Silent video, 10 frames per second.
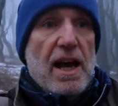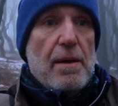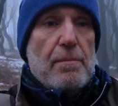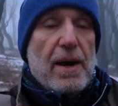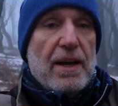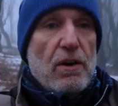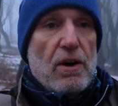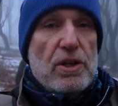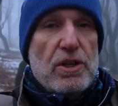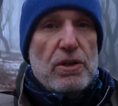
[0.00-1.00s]
um, I
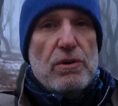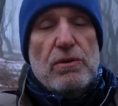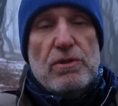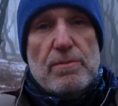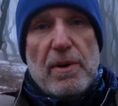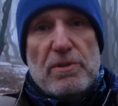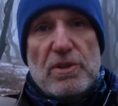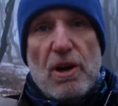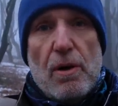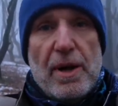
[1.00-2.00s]
got a huge
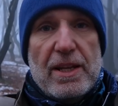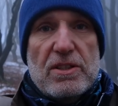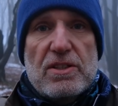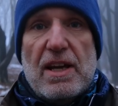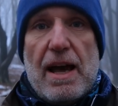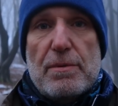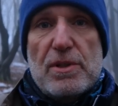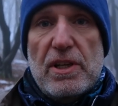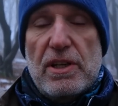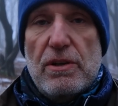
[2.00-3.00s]
amount of comments
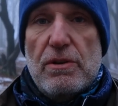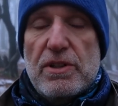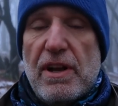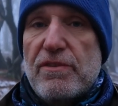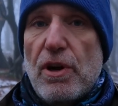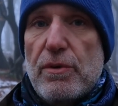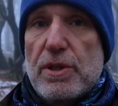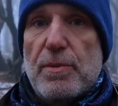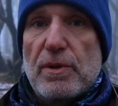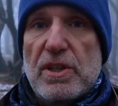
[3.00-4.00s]
absolutely huge and I've not
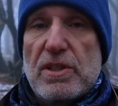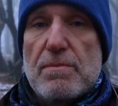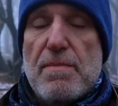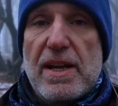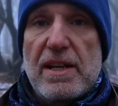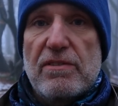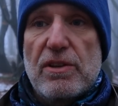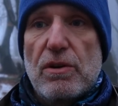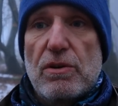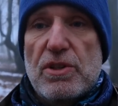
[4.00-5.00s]
responded to many
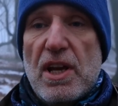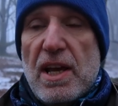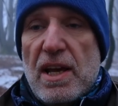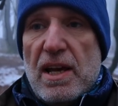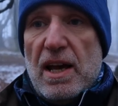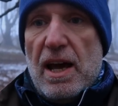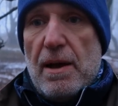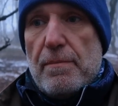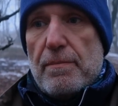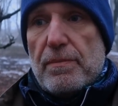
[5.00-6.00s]
of those
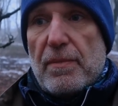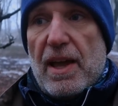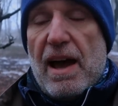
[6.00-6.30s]
um,